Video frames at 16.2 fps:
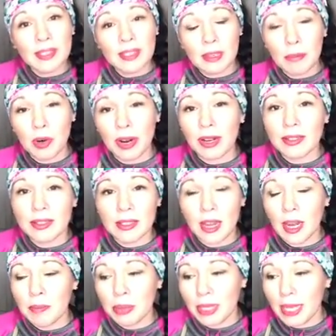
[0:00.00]
the summer
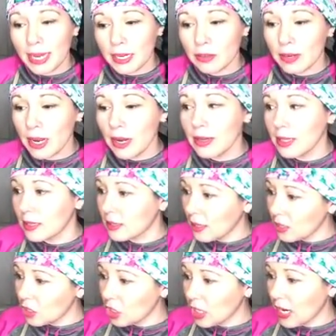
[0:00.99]
outside playing around in the
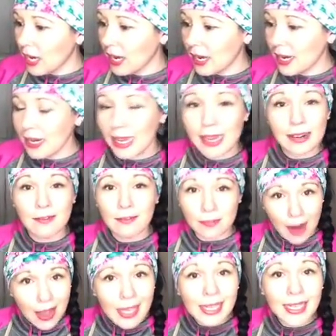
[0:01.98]
sunshine and
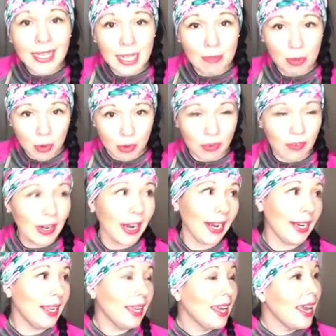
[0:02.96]
frolicking in the pool,
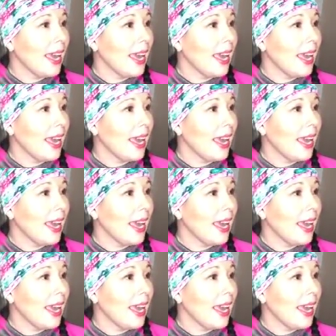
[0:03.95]
right?